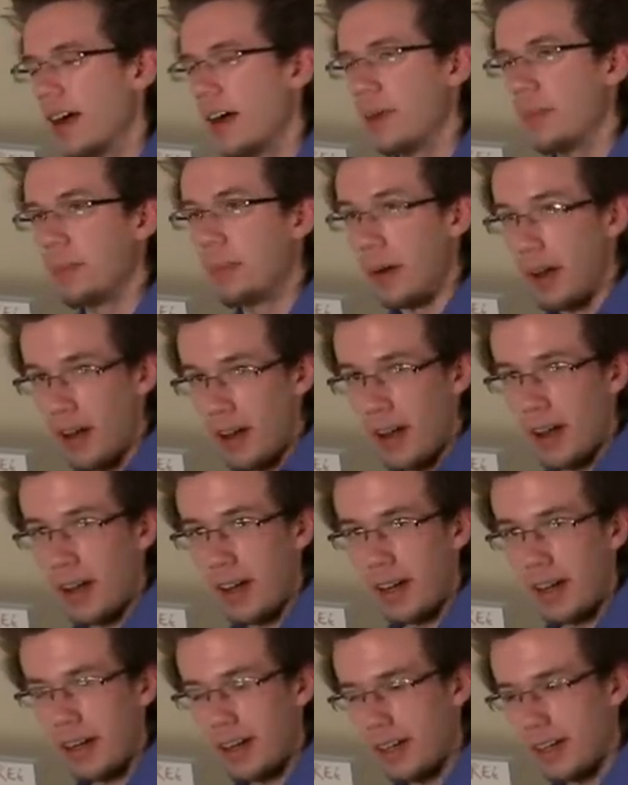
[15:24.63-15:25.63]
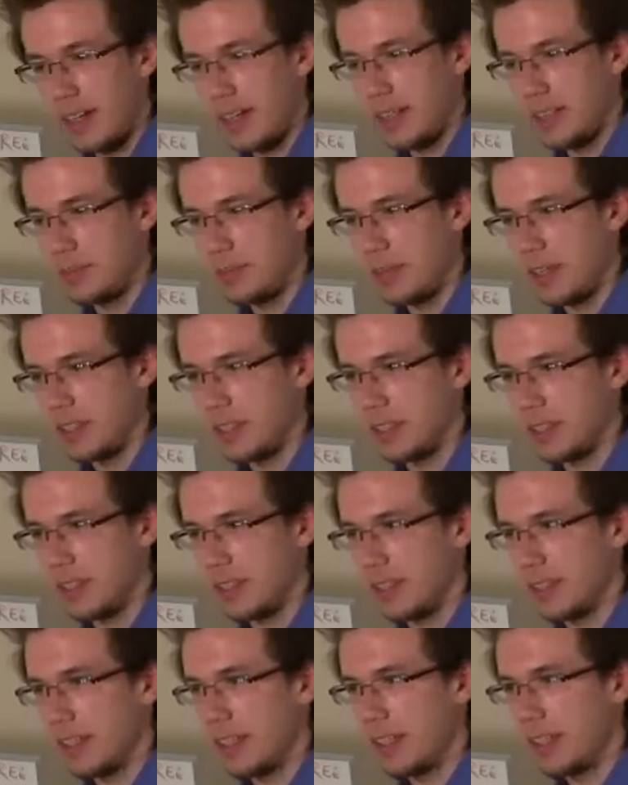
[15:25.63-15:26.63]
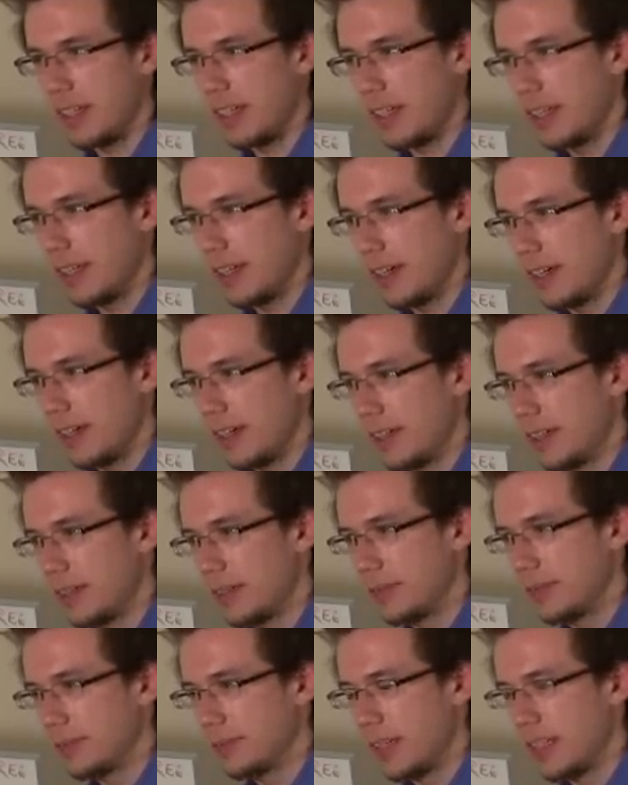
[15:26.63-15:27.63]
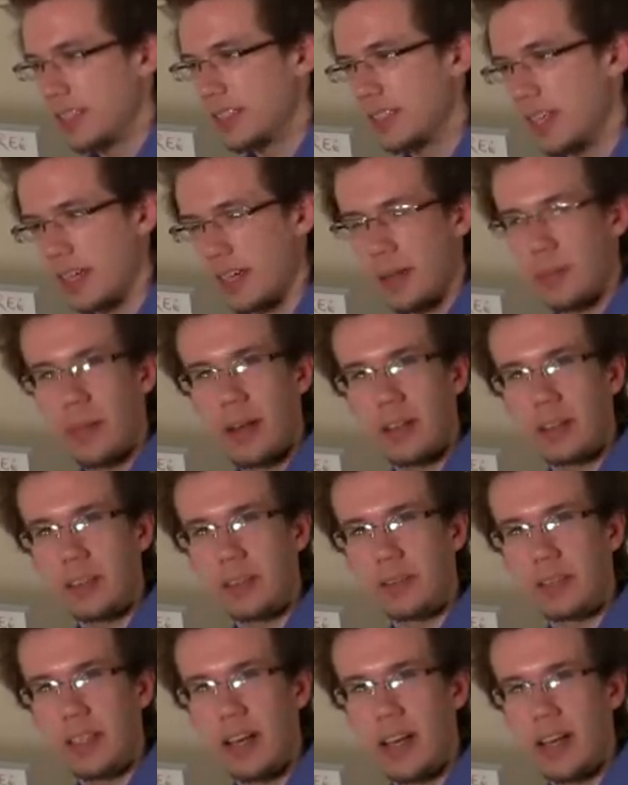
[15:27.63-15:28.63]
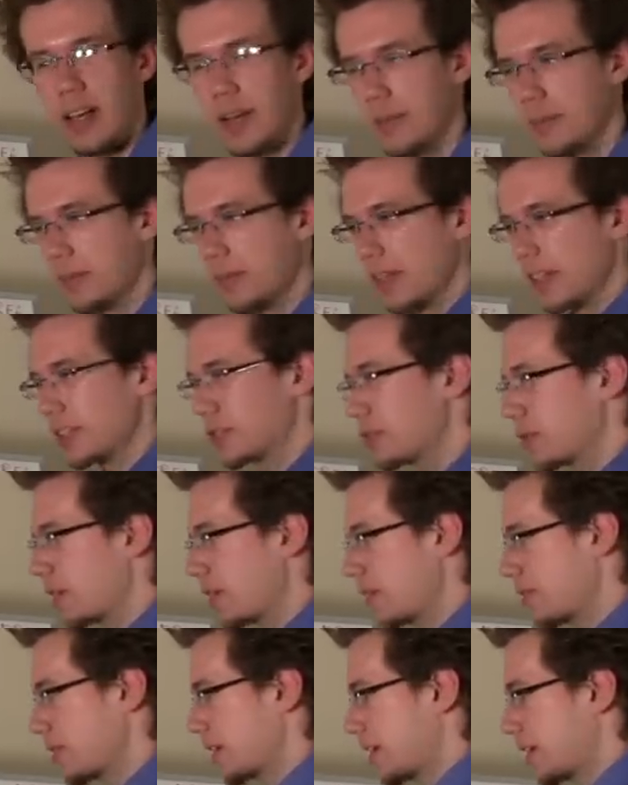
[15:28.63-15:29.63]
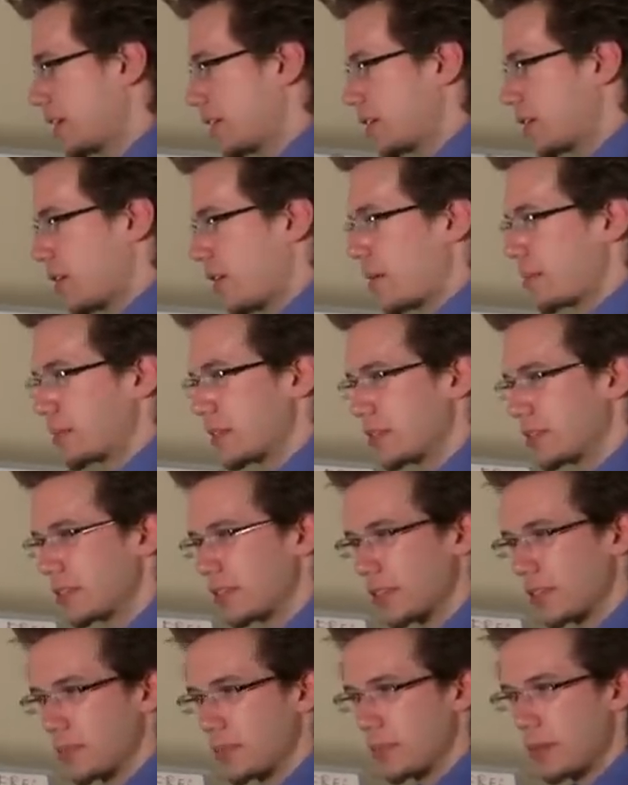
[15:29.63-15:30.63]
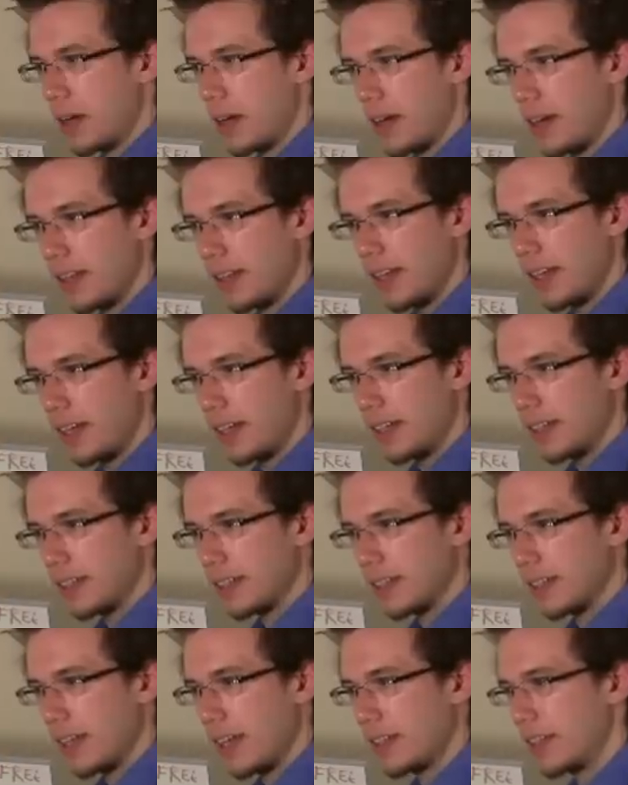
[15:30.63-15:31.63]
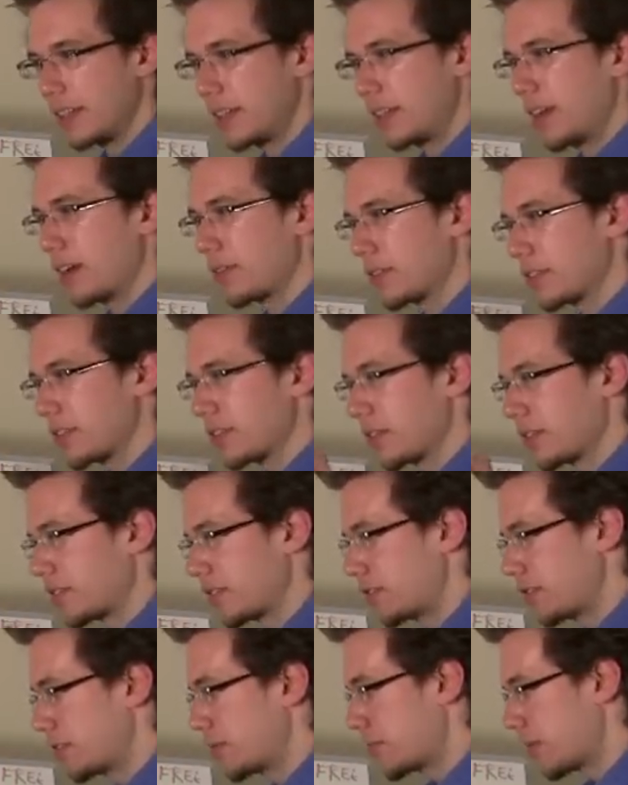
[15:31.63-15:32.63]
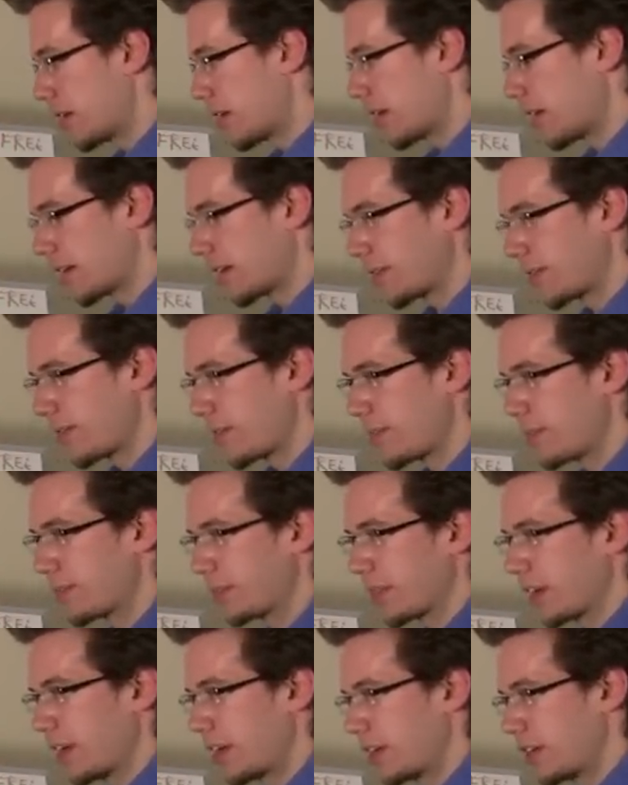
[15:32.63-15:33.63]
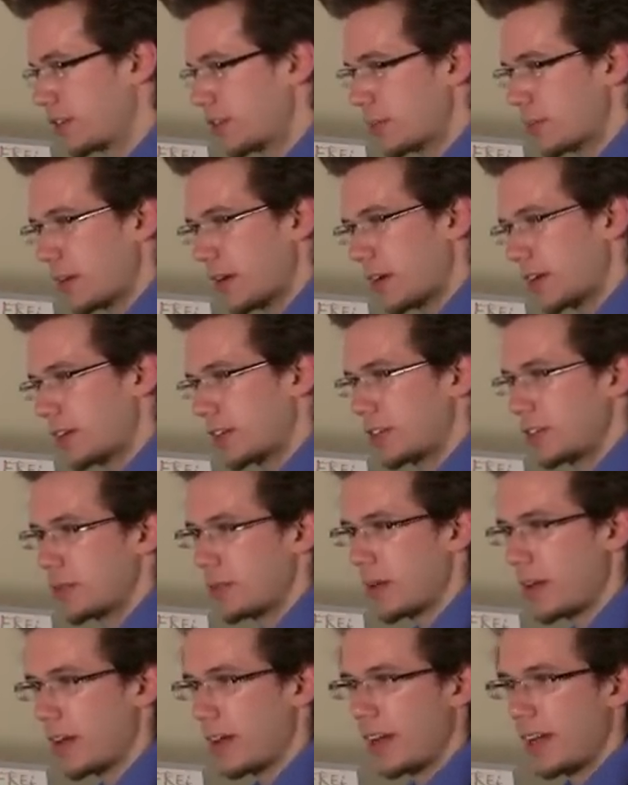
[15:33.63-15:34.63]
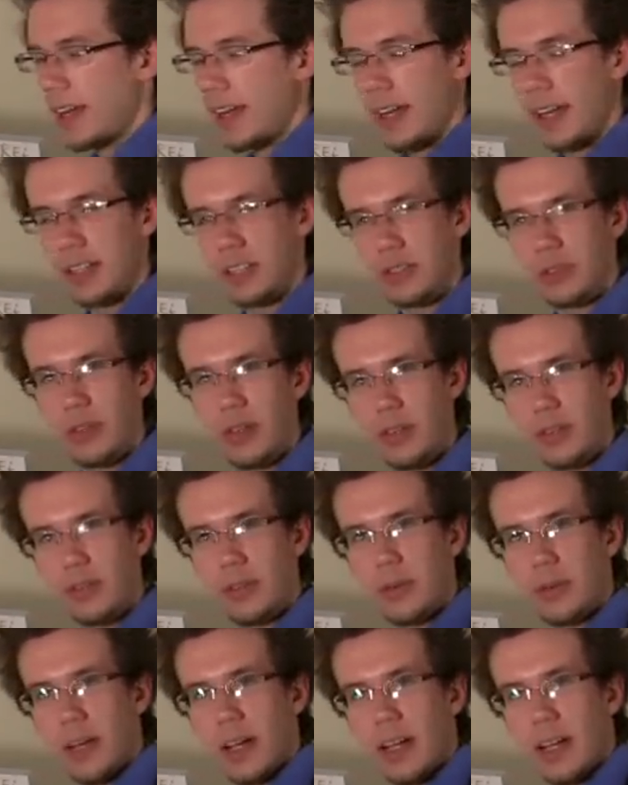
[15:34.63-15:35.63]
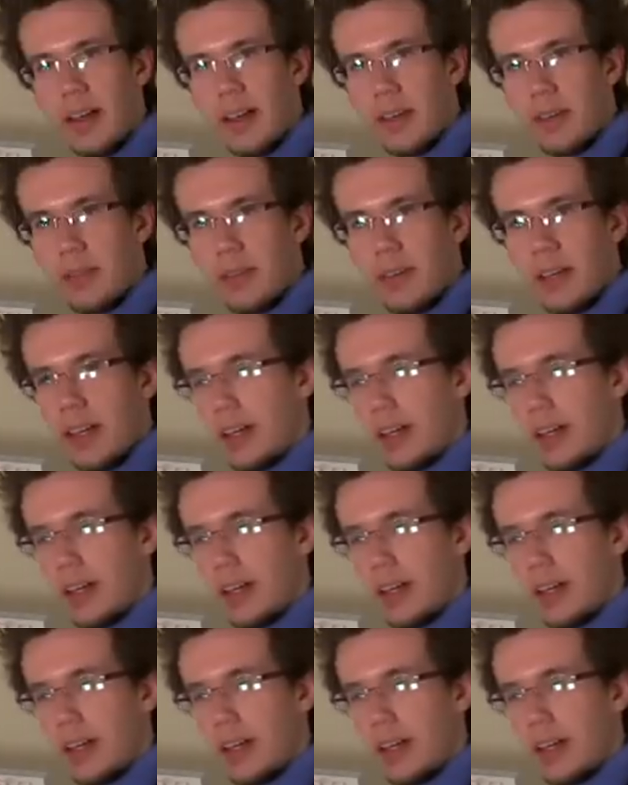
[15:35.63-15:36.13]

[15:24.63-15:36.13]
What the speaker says: A bar is basically a set amount of time. It's sort of like you go up to a certain bar length and then you have to start a new bar. And a new bar and a new bar. It's sort of a way of